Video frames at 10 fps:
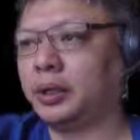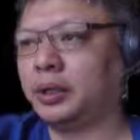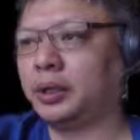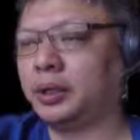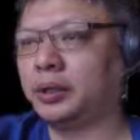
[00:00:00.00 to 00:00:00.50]

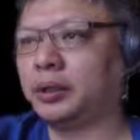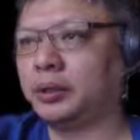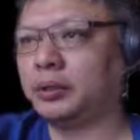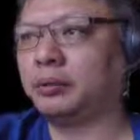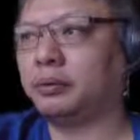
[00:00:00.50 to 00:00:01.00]
and
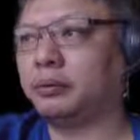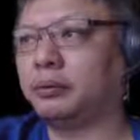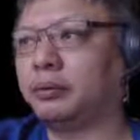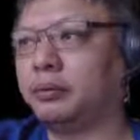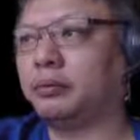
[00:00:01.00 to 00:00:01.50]

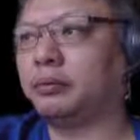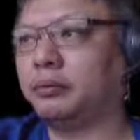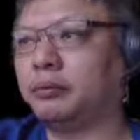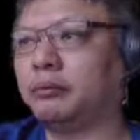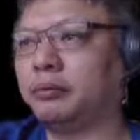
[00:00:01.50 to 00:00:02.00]

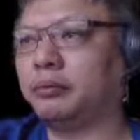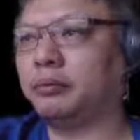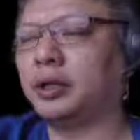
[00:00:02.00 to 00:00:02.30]
Red,